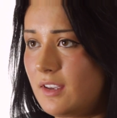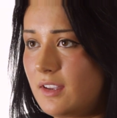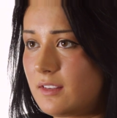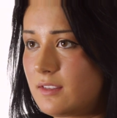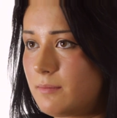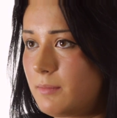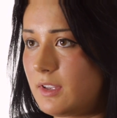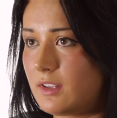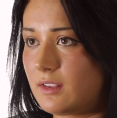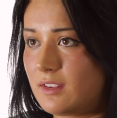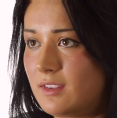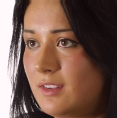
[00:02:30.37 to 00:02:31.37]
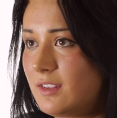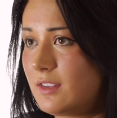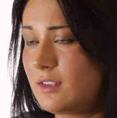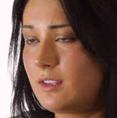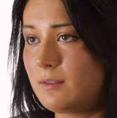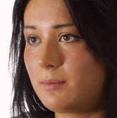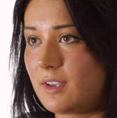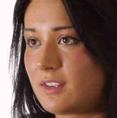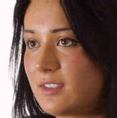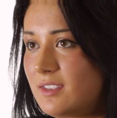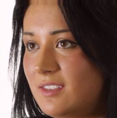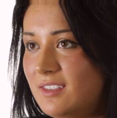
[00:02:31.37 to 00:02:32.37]
it's been the
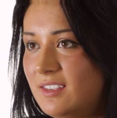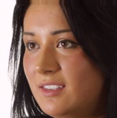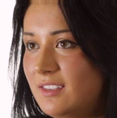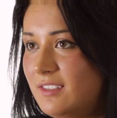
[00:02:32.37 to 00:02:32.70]
best